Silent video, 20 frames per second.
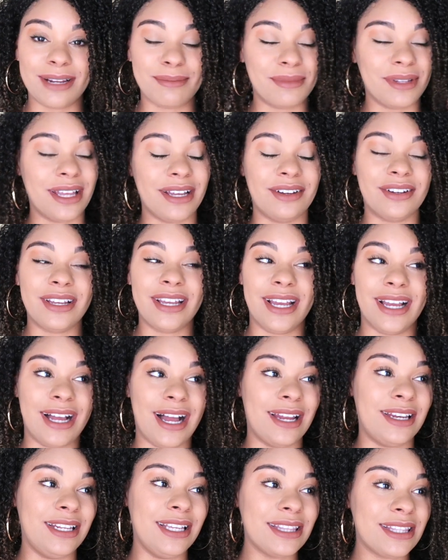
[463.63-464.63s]
I'm like, okay,
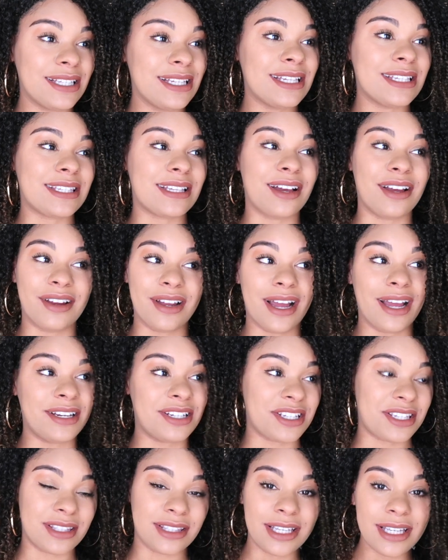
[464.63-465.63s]
I need this, I
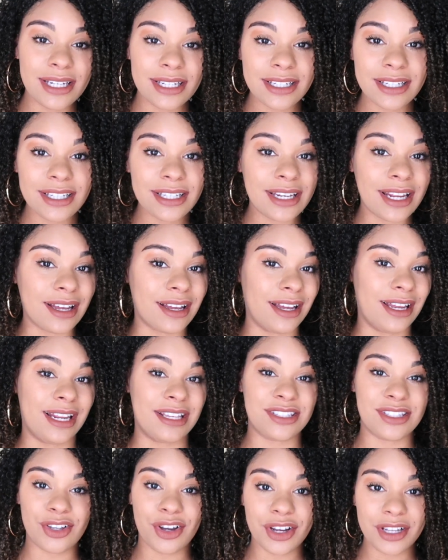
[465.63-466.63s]
just need it. And
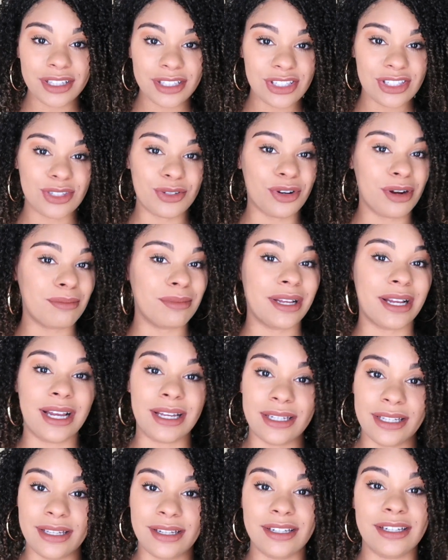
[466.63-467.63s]
I saw it in the store, I'm like,
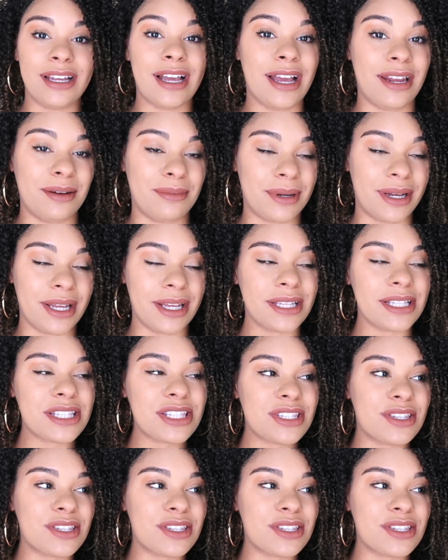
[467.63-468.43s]
I need it, I had to buy it.